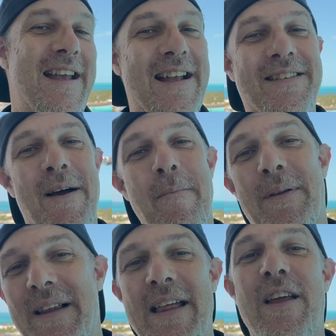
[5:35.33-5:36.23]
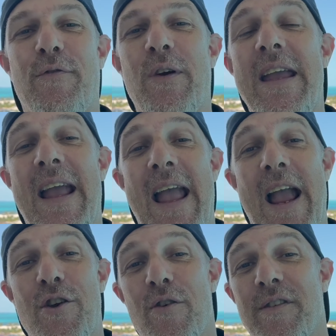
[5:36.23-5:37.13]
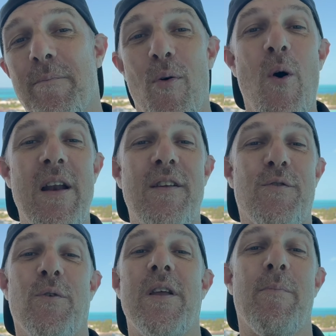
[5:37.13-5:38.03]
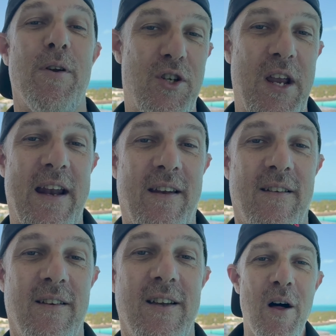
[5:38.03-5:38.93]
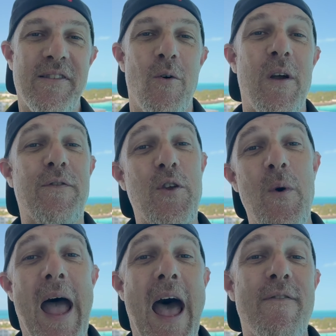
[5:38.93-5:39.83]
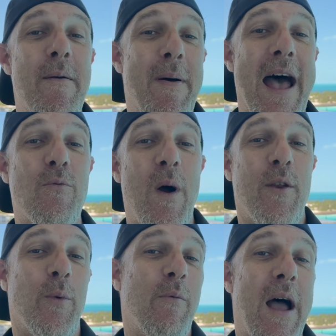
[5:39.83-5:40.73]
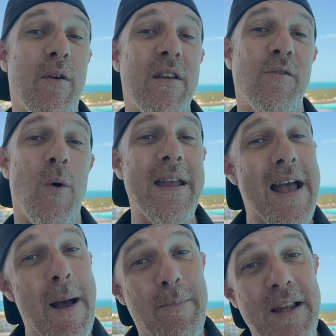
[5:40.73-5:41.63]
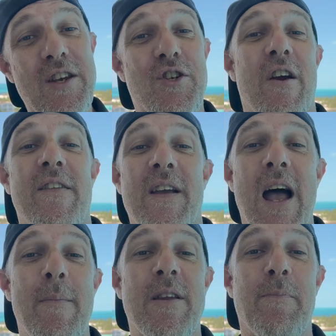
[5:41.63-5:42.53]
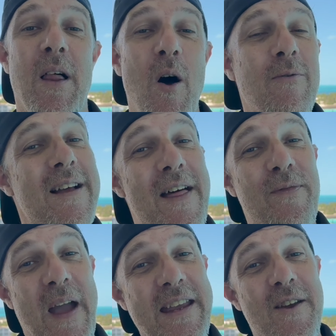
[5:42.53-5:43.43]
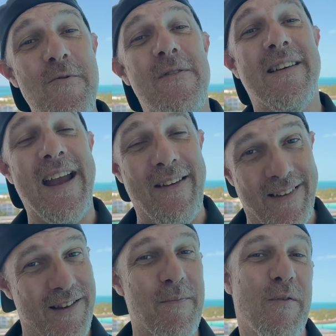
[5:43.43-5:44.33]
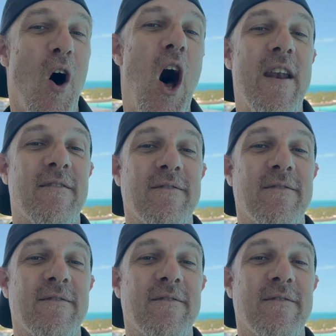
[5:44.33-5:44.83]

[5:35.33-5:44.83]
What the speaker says: It's completely free, and your support is truly appreciated. Also, if you have a bad weather rerouting story, please share it in the comments below. Thank you, and let's move on.